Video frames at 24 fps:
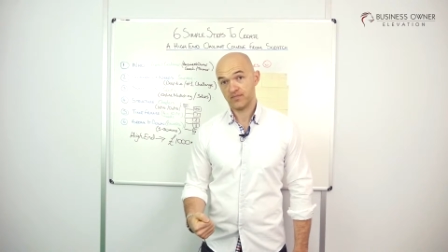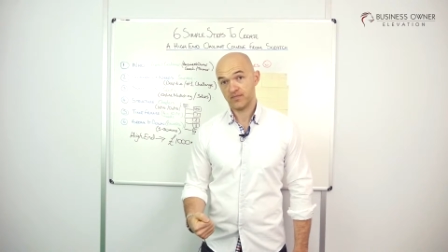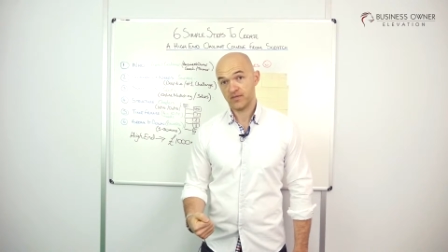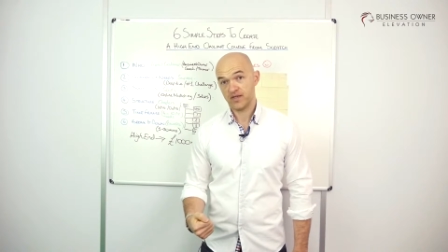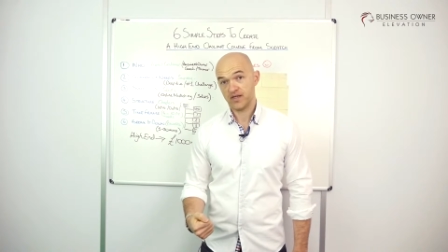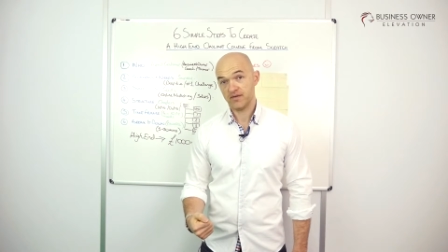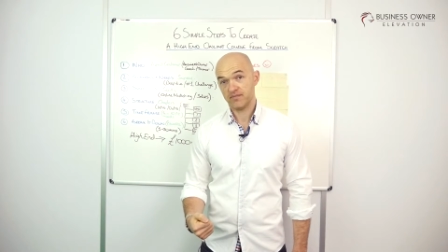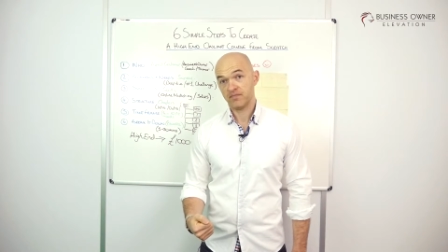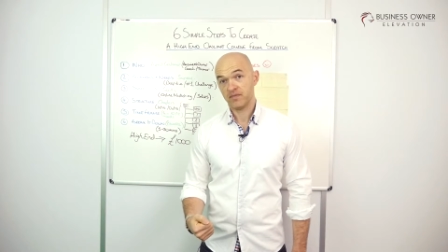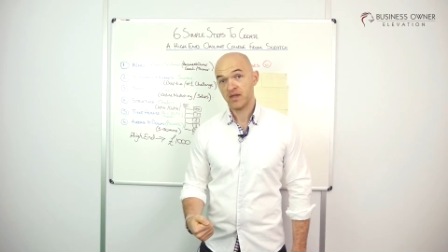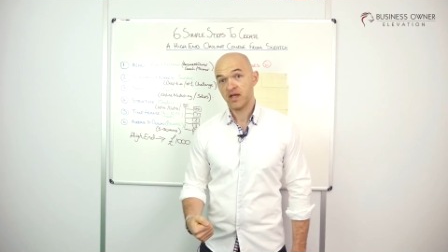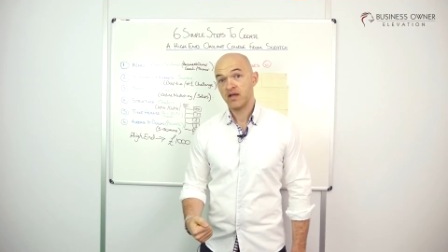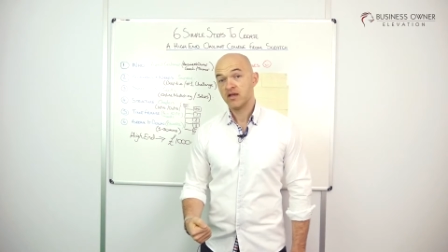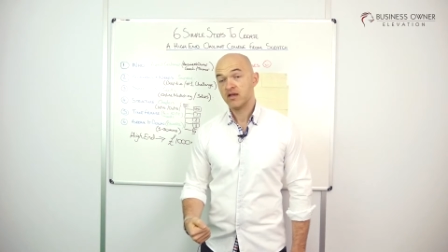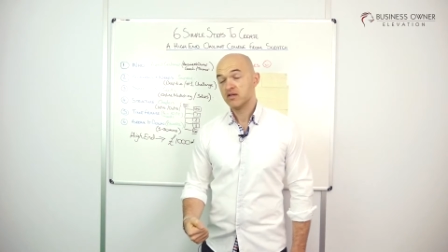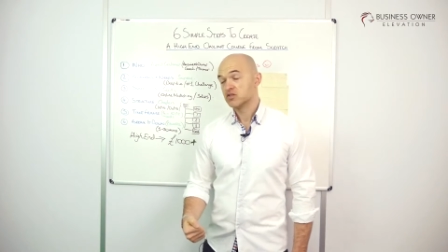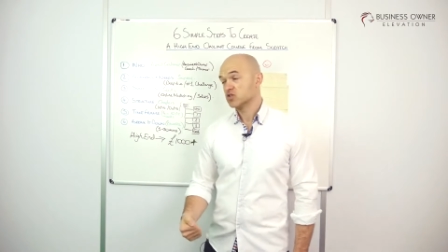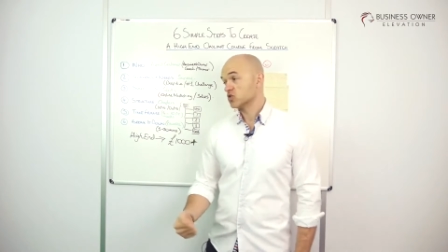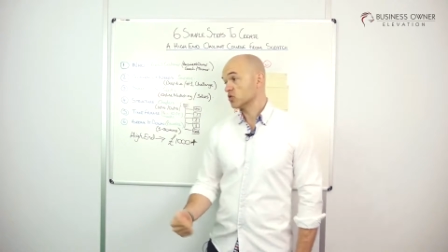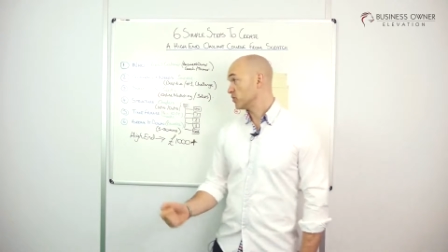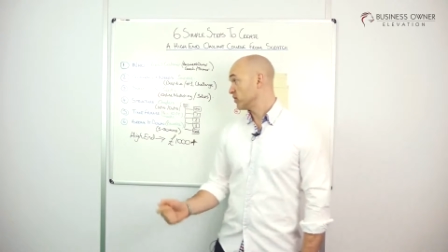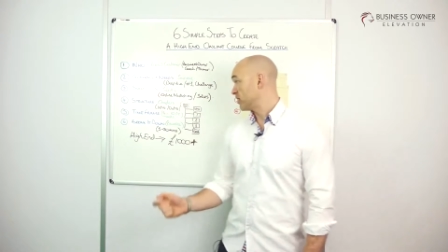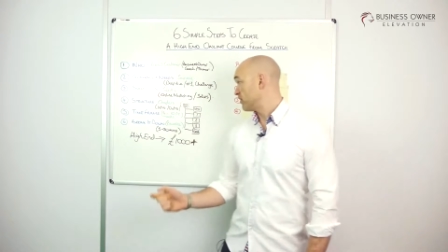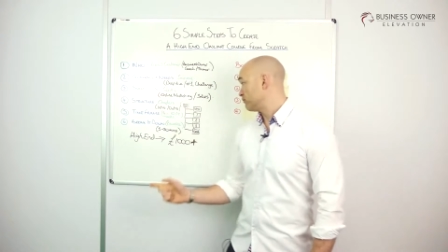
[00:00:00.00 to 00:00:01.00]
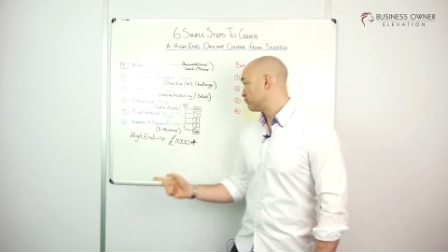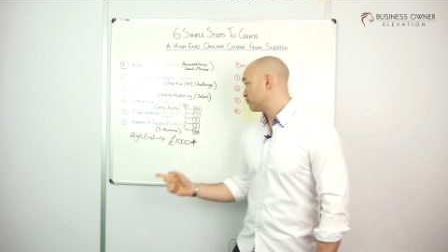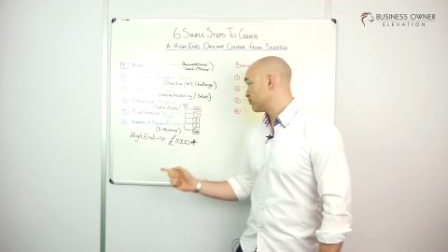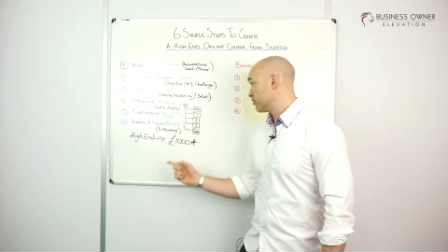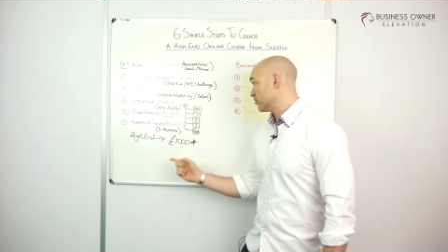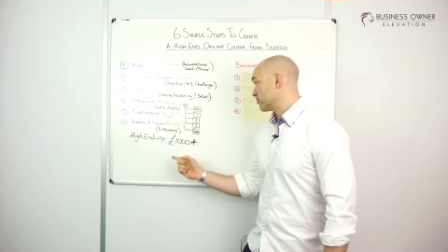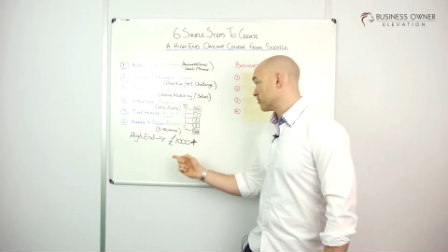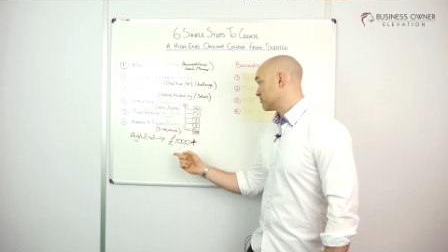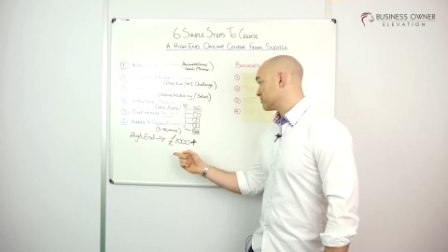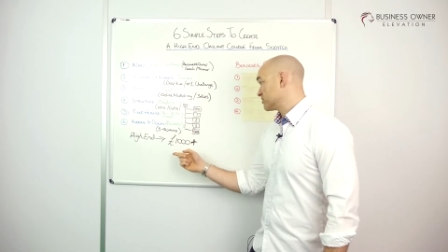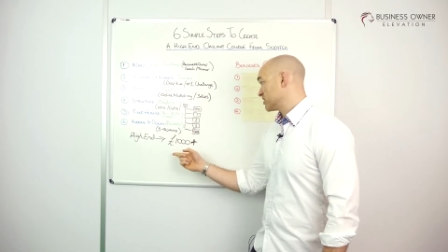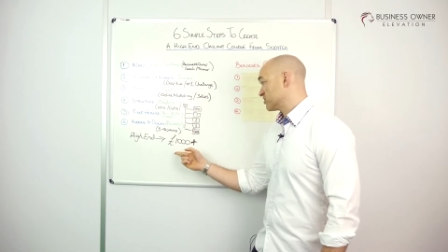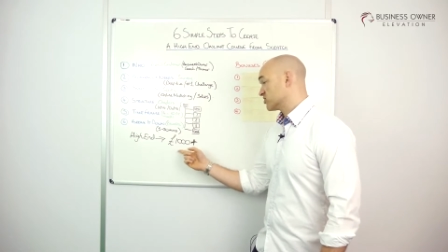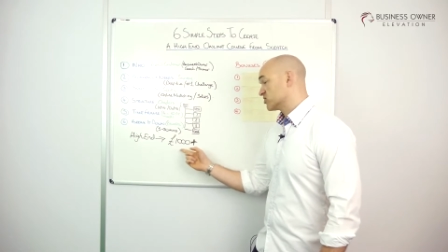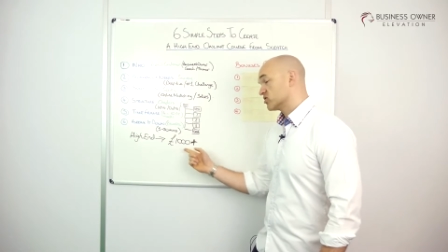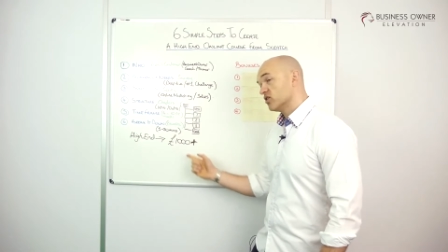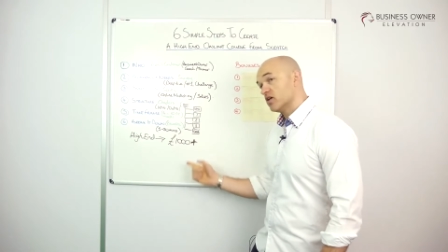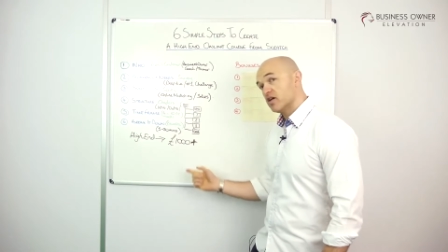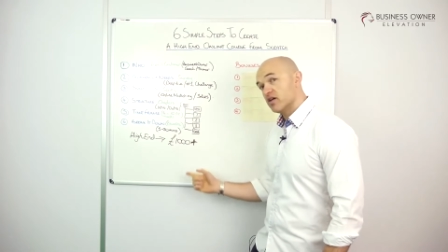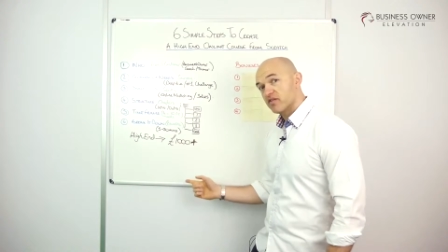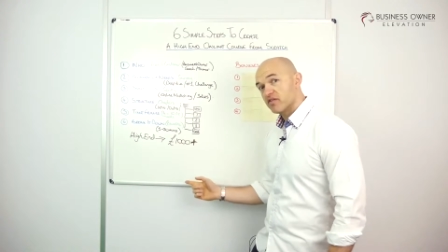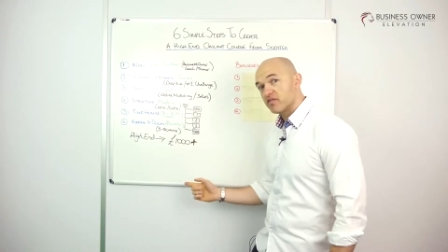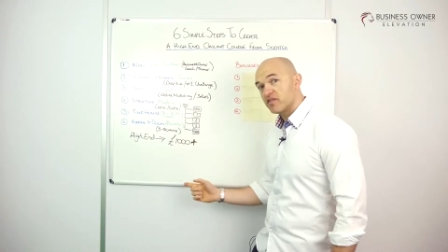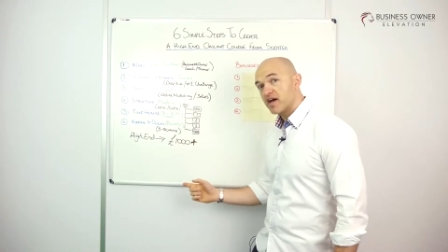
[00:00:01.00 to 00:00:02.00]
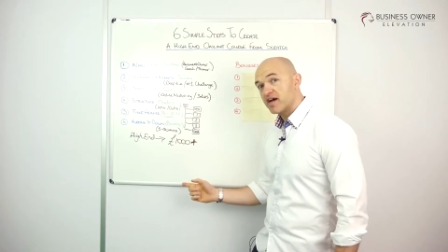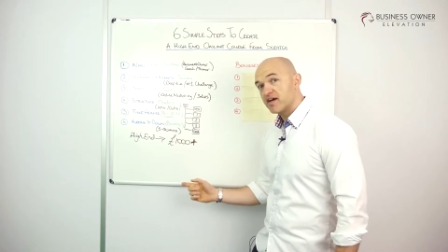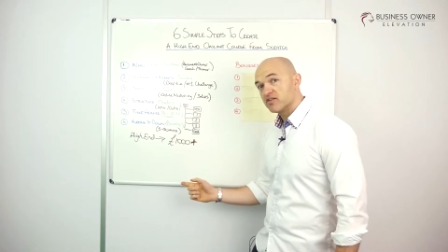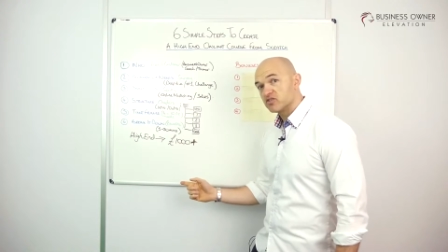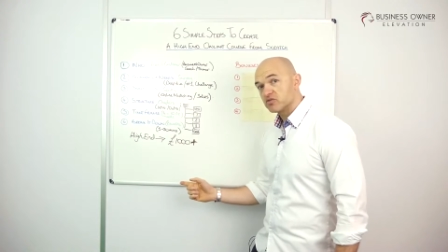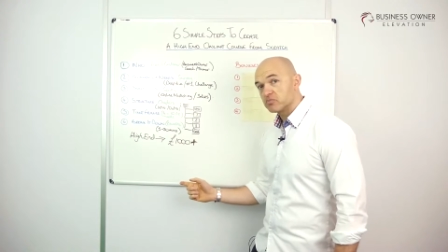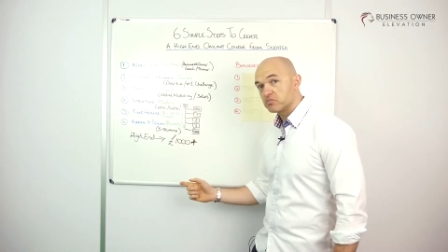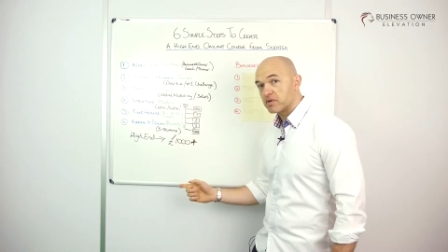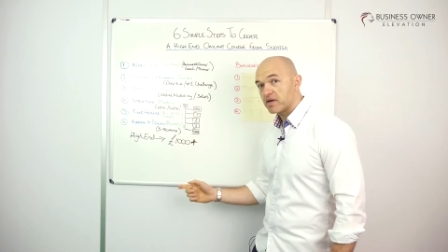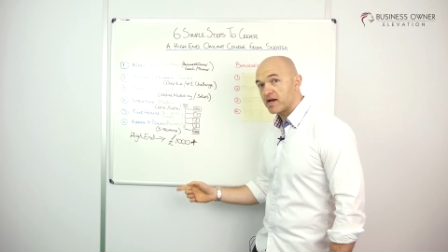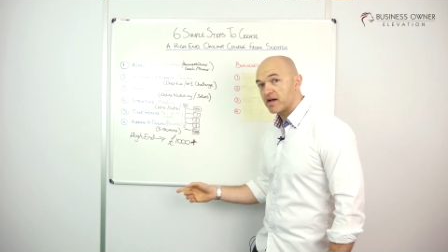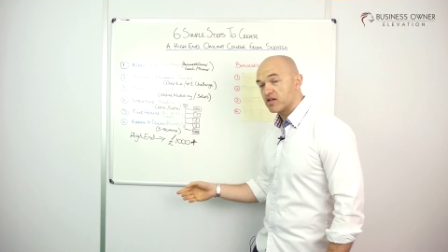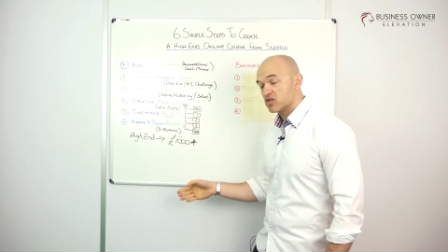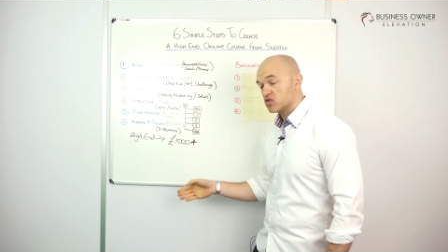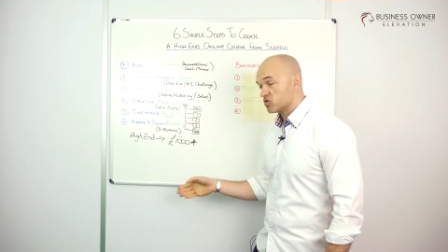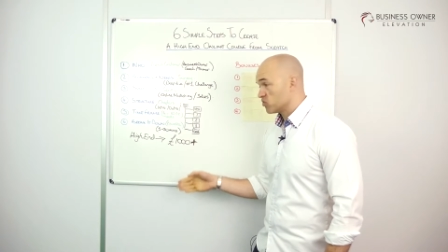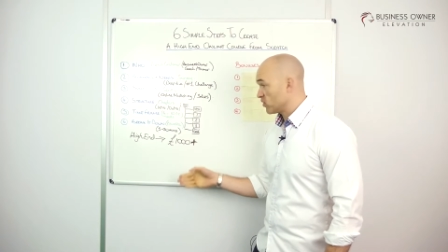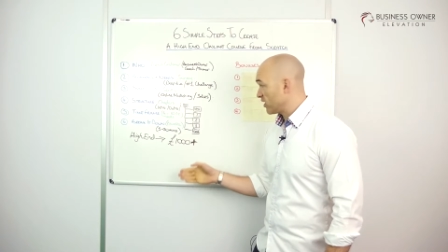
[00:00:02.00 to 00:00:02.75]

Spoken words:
Yeah. So we have programs that start at £1,000.